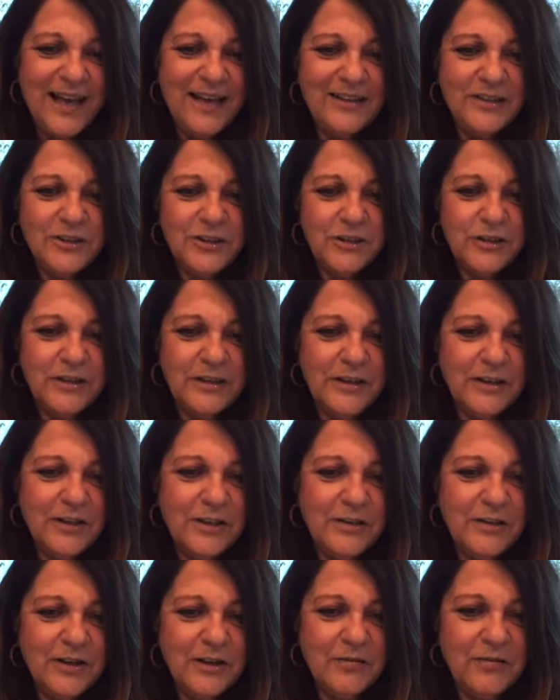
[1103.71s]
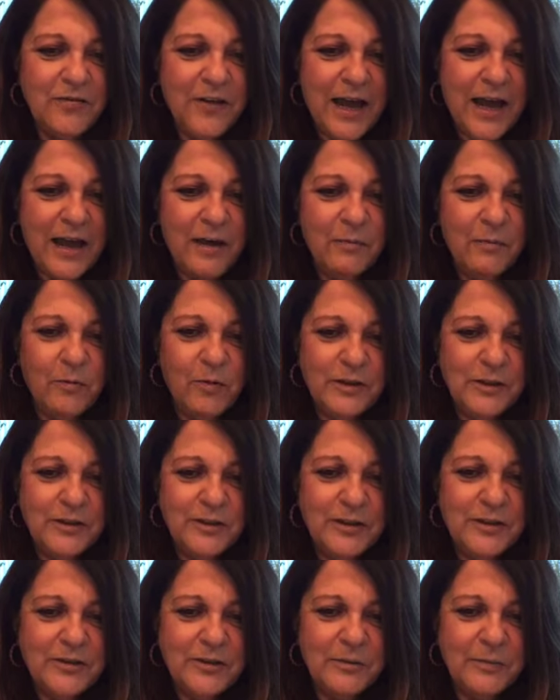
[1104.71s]
Shirley, you look fab. What do
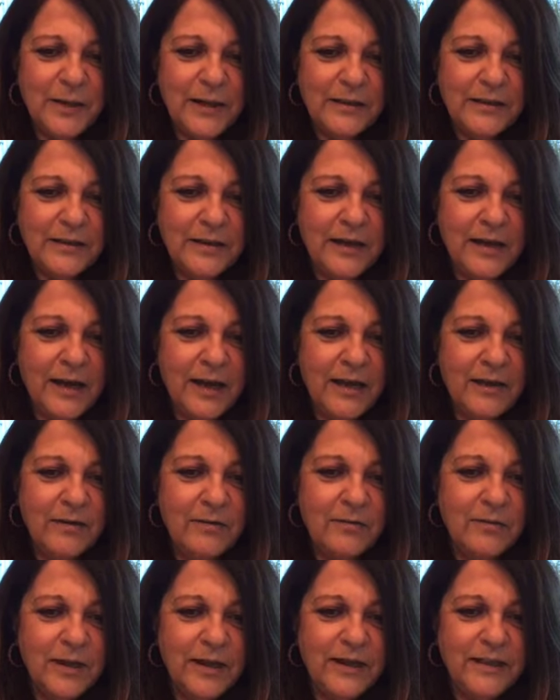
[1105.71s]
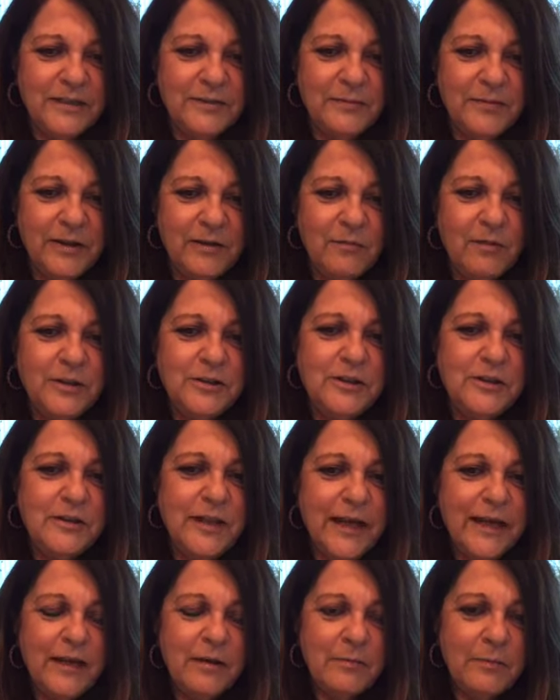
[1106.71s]
I do about the guy who likes me? Well, do you
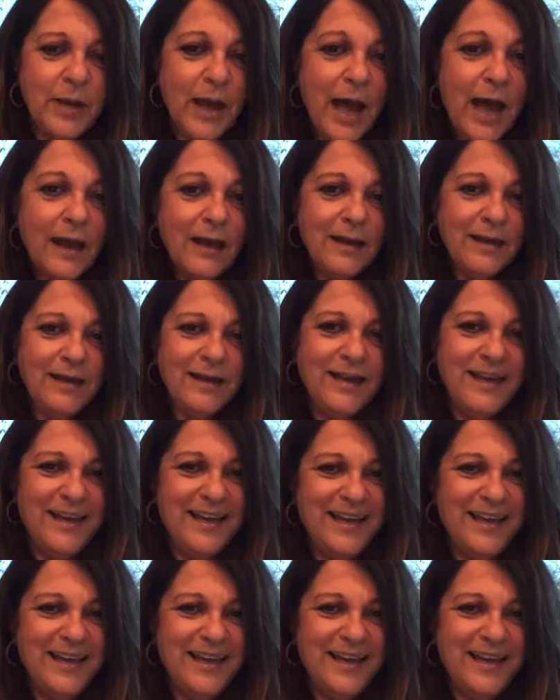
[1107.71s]
like him back?